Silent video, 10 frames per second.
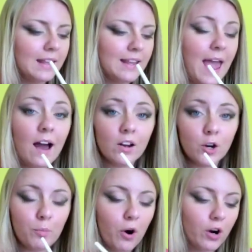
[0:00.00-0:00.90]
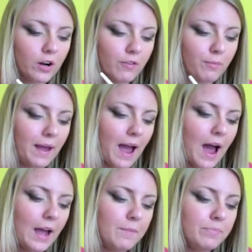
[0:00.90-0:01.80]
in the outer part of my
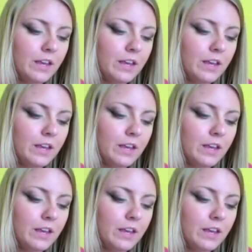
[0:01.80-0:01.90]
eye.